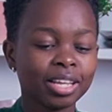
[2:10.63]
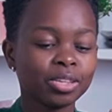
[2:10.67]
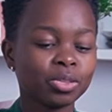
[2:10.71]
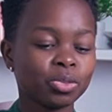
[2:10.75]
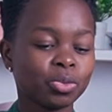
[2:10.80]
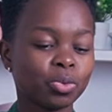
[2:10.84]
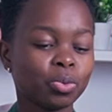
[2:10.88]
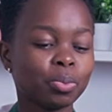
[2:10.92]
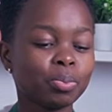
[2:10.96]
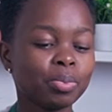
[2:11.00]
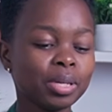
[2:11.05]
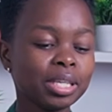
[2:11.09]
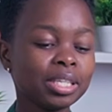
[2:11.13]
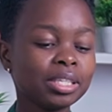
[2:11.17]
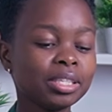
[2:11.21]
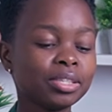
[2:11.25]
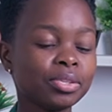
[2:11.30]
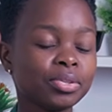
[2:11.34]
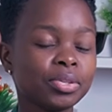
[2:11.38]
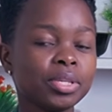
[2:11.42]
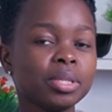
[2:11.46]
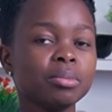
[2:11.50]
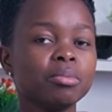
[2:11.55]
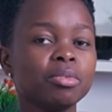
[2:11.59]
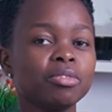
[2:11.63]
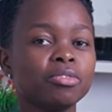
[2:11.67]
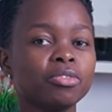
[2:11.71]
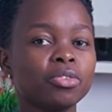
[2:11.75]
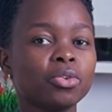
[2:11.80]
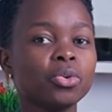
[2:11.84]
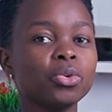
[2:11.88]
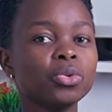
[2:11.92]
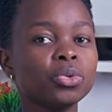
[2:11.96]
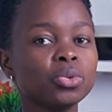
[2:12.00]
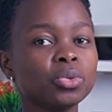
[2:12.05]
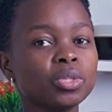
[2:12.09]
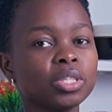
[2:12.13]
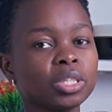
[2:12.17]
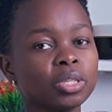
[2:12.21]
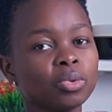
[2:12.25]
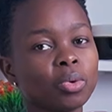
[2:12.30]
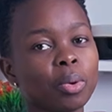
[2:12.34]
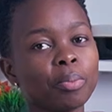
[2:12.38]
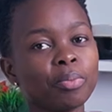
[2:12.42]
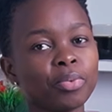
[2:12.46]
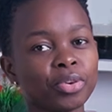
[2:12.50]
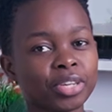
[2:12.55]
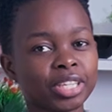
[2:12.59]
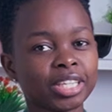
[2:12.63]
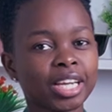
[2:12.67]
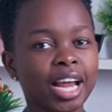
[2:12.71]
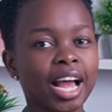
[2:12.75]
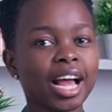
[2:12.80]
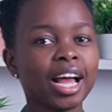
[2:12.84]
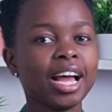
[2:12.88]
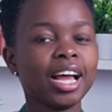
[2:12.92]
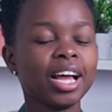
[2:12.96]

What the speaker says: So please read before using your pressure